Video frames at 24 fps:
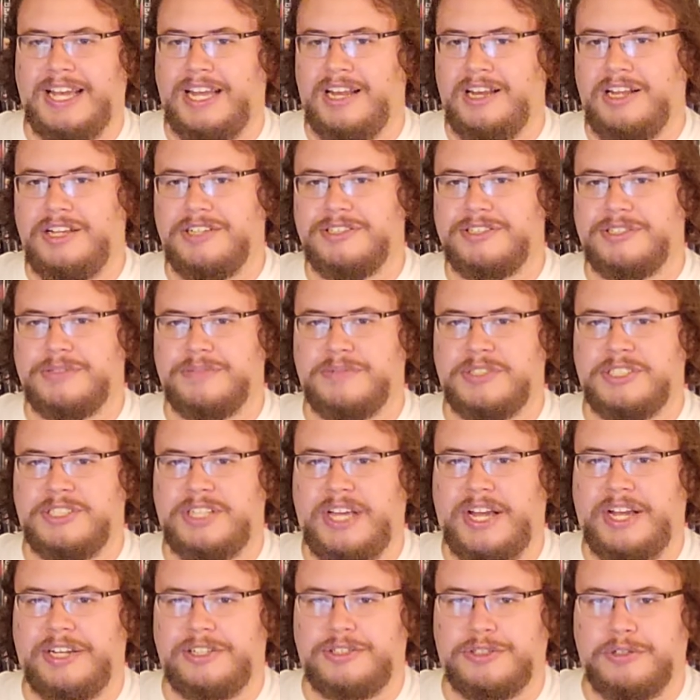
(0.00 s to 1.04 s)
any
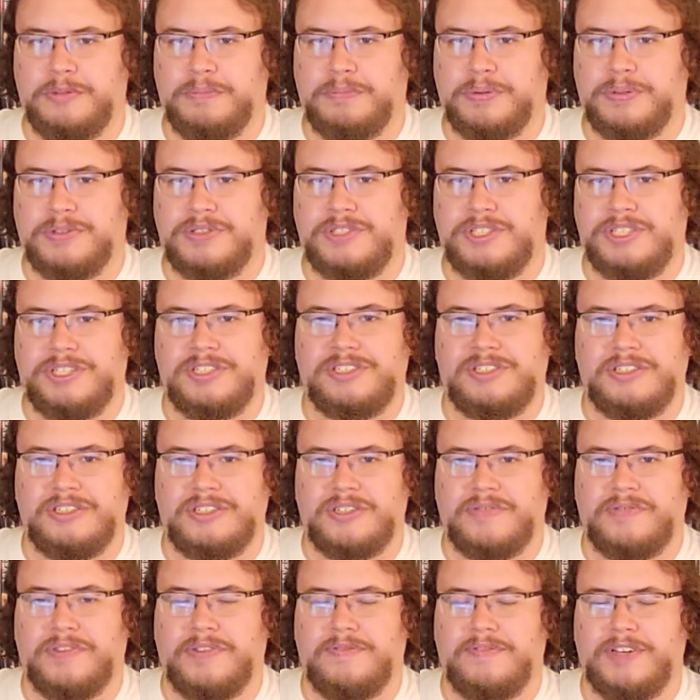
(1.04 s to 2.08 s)
substantial percentage
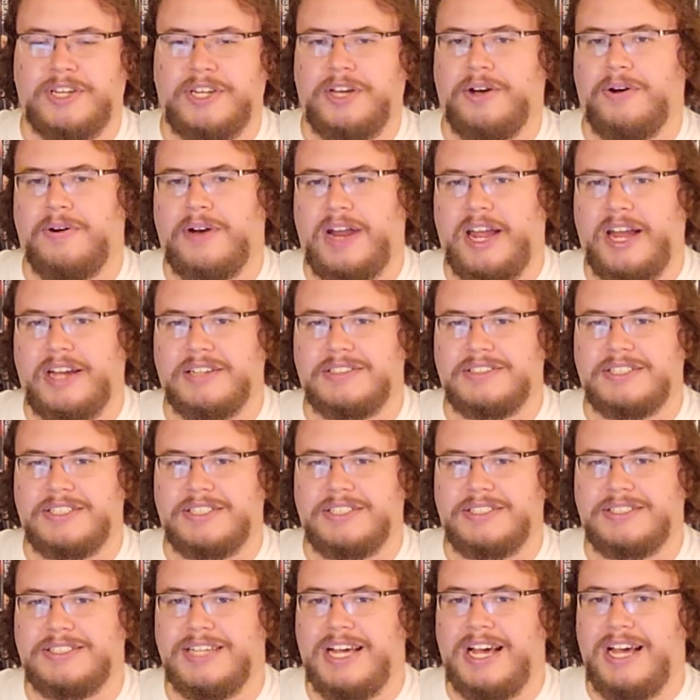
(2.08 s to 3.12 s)
of the video
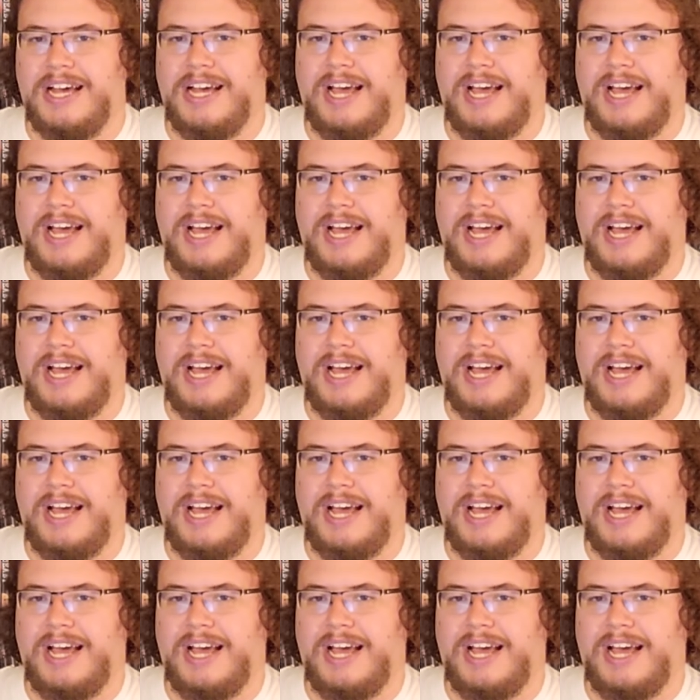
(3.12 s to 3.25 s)
nasties